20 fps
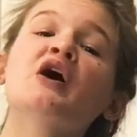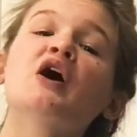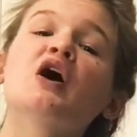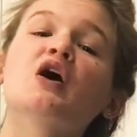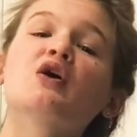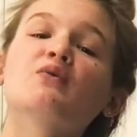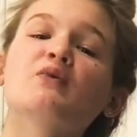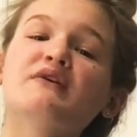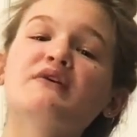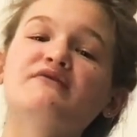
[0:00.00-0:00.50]

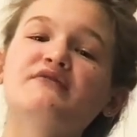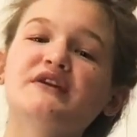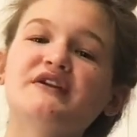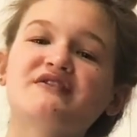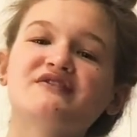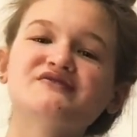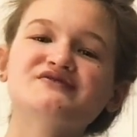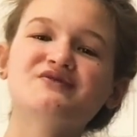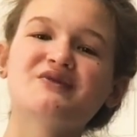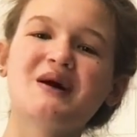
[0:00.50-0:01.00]
or what
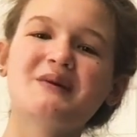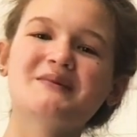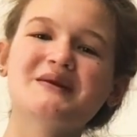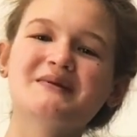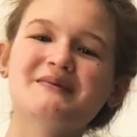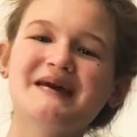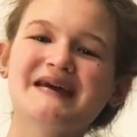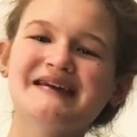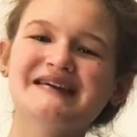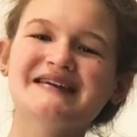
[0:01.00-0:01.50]
videos you want me to
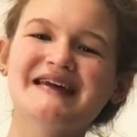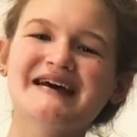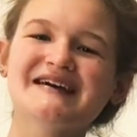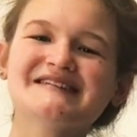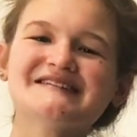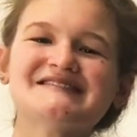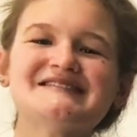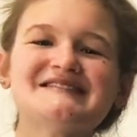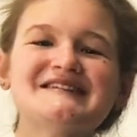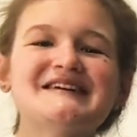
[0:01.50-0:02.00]
make
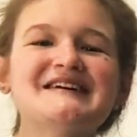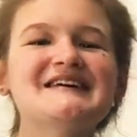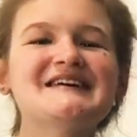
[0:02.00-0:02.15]
next.